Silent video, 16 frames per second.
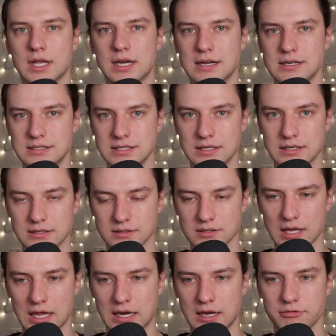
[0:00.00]
and I
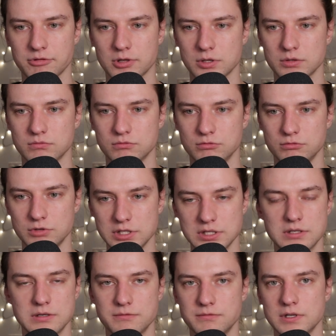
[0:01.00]
didn't, and I felt
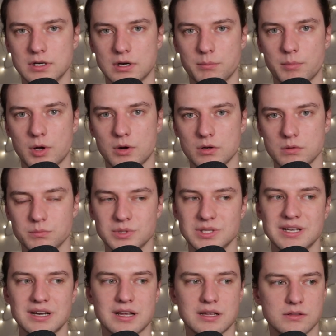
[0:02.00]
really defeated about it. But
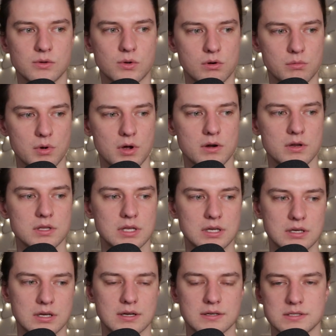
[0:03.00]
then I thought about it,
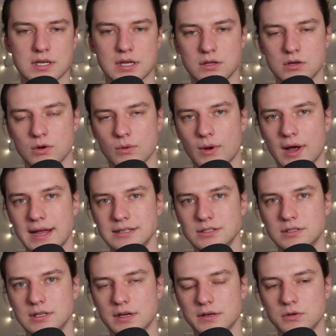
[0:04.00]
and I was like,
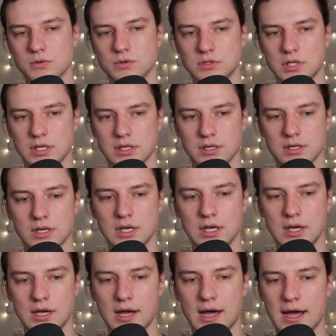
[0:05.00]
I don't think
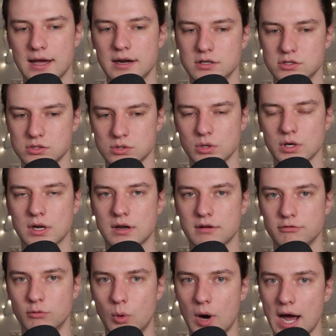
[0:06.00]
I had a strong
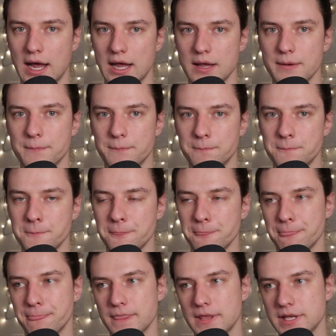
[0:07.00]
enough why.
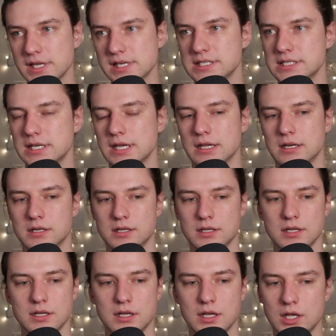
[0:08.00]
Because again,
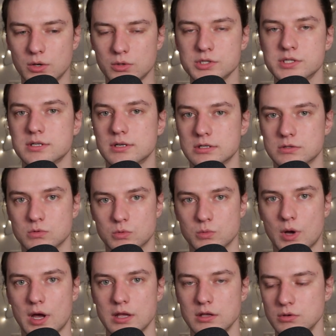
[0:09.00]
it all starts with
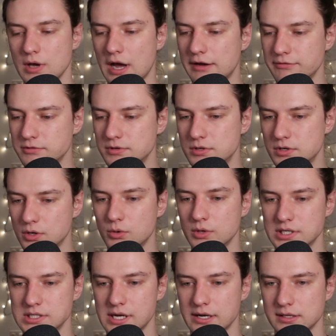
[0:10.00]
why. You have to know
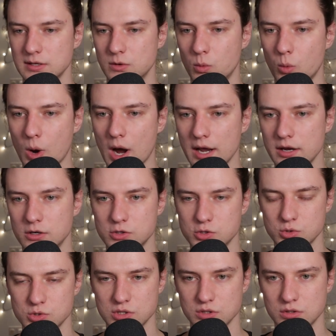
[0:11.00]
exactly why you're
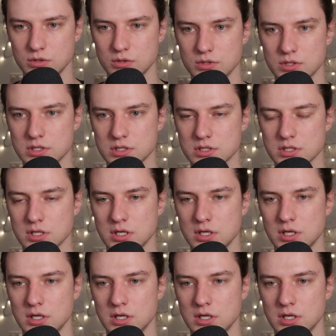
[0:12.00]
choosing to do this